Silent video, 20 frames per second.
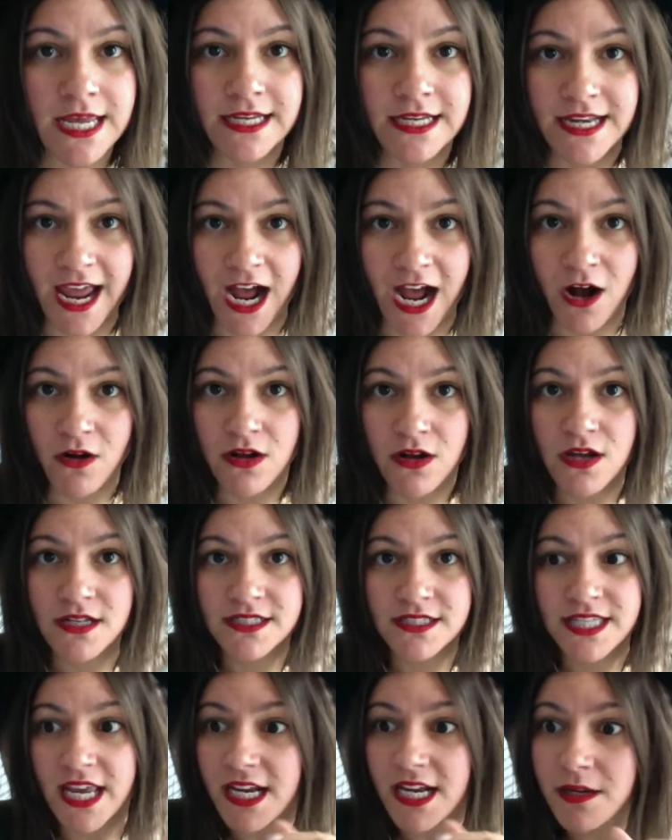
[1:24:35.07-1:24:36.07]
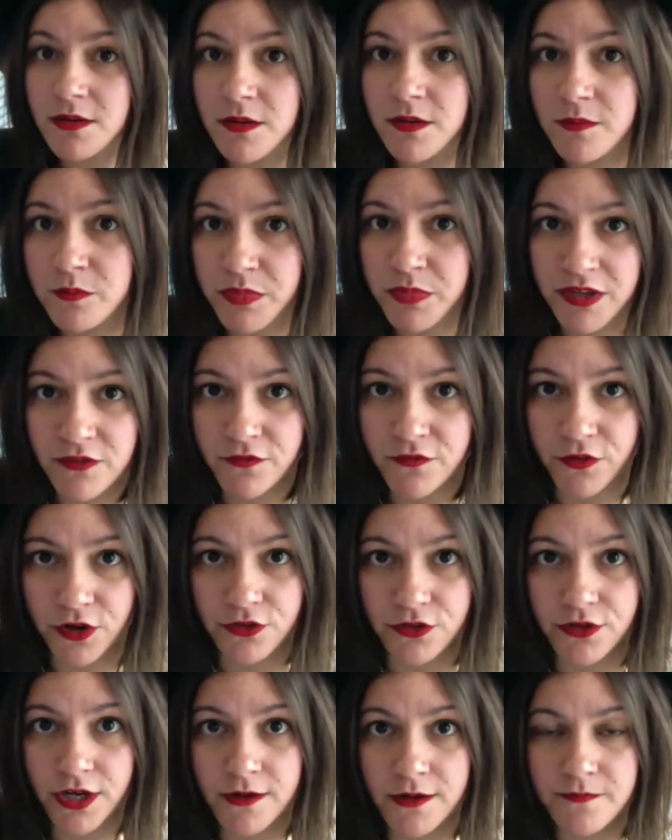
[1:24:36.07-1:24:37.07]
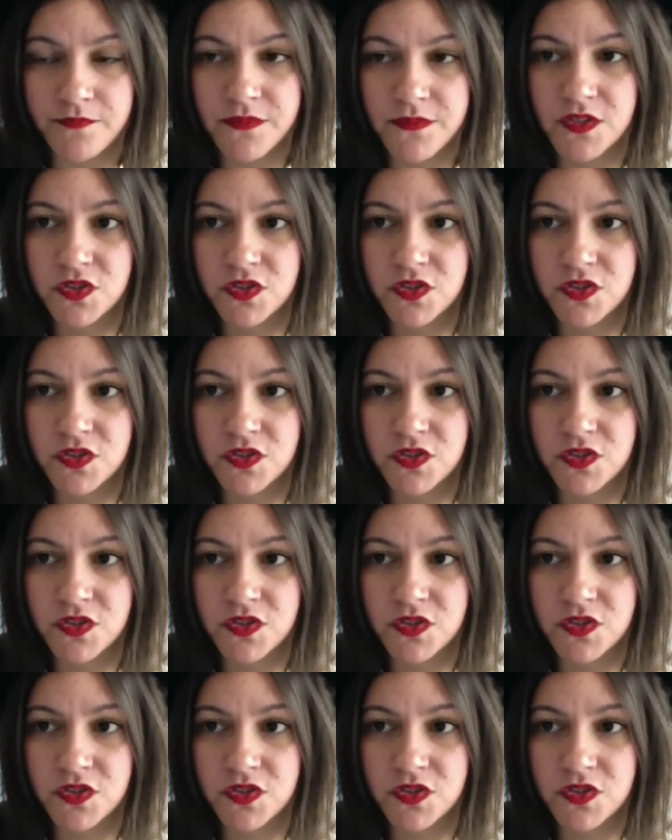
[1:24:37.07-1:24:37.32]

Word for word: Now, take it a bit further.